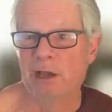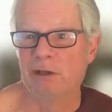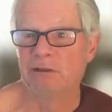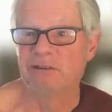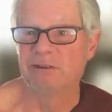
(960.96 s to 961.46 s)

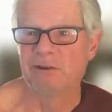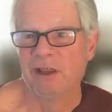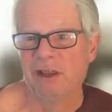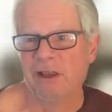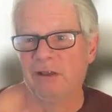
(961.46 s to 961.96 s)
rounds and
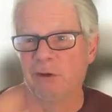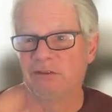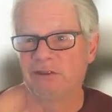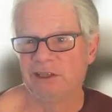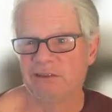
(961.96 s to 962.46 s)
a few
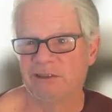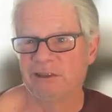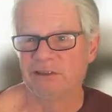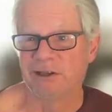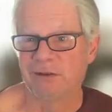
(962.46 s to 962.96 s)

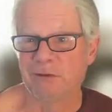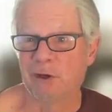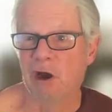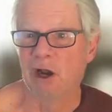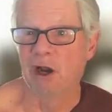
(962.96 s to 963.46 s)
seasons and a
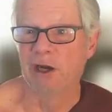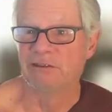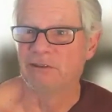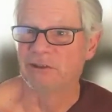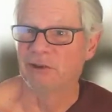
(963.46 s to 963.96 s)
few
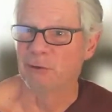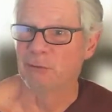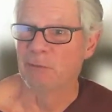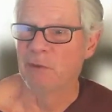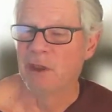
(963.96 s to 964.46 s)
gardens, you start
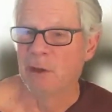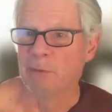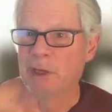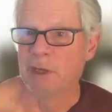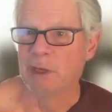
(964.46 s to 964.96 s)
to
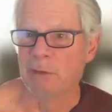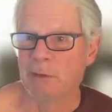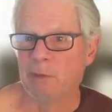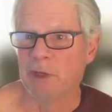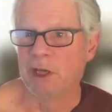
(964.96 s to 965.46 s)

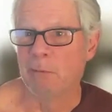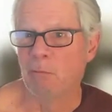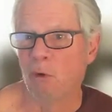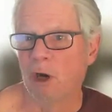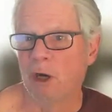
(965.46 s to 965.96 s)
become
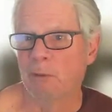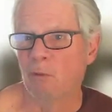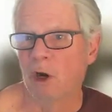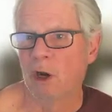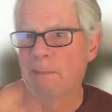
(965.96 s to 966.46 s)
more and
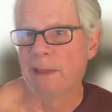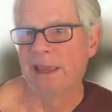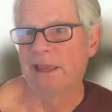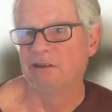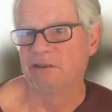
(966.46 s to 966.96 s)
more
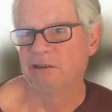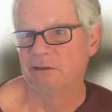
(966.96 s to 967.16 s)
amazed.